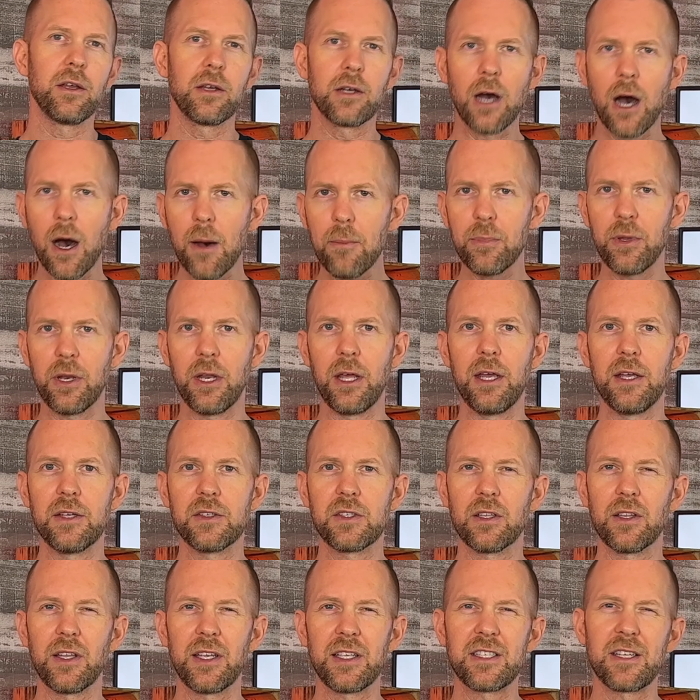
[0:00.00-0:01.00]
companies,
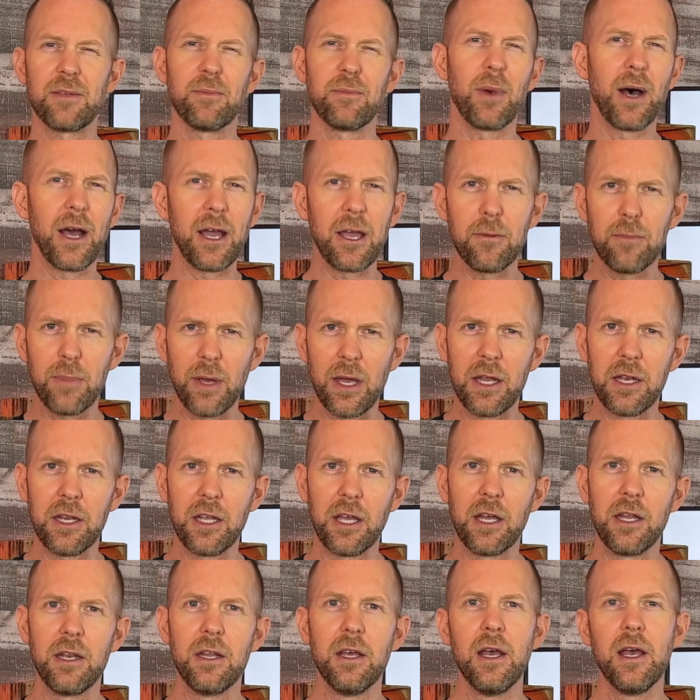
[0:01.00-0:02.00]
at least in my
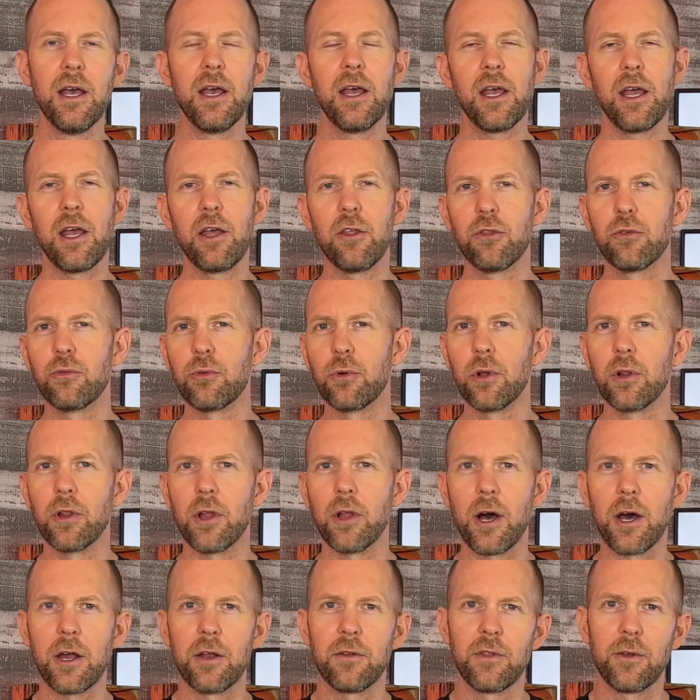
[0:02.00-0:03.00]
opinion, and through a
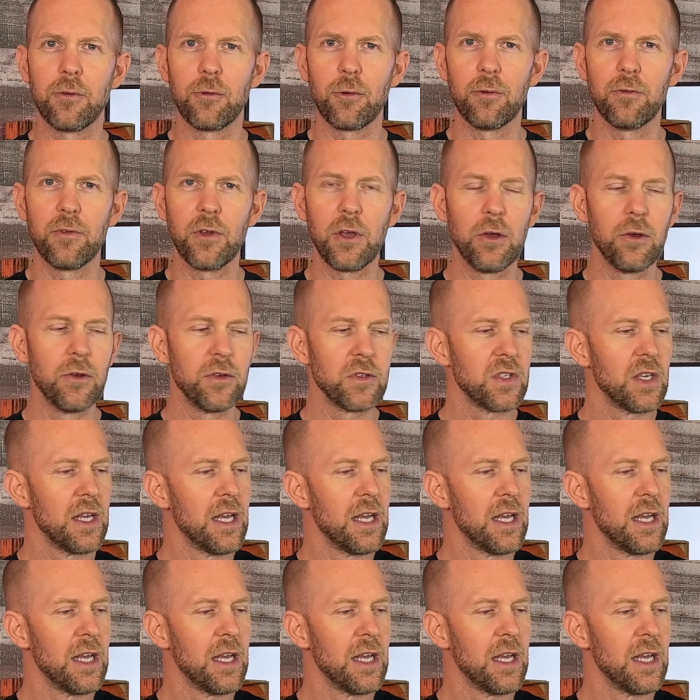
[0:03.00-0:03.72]
lot of the reviews.